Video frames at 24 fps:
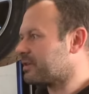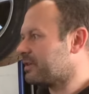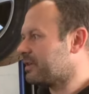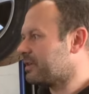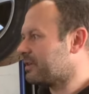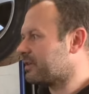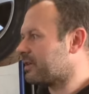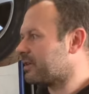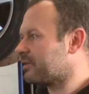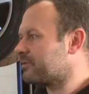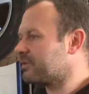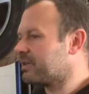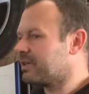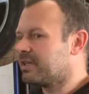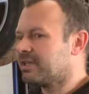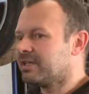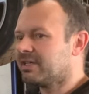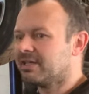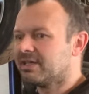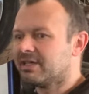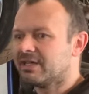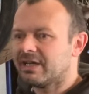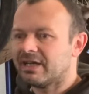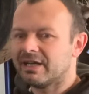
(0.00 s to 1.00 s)
You know,
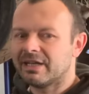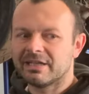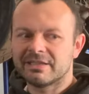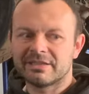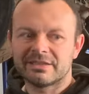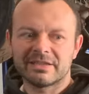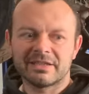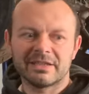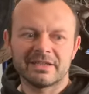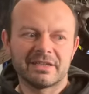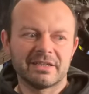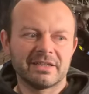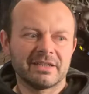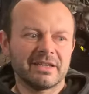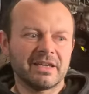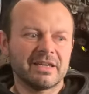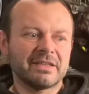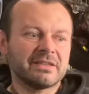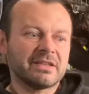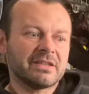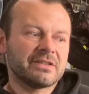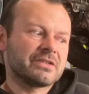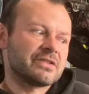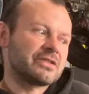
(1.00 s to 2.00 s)
and uh,
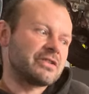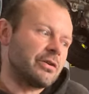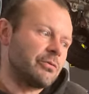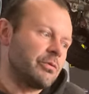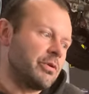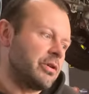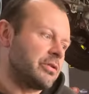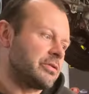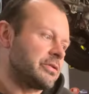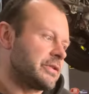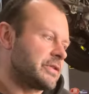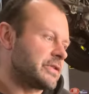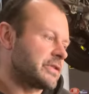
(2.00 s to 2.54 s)
and, and so on.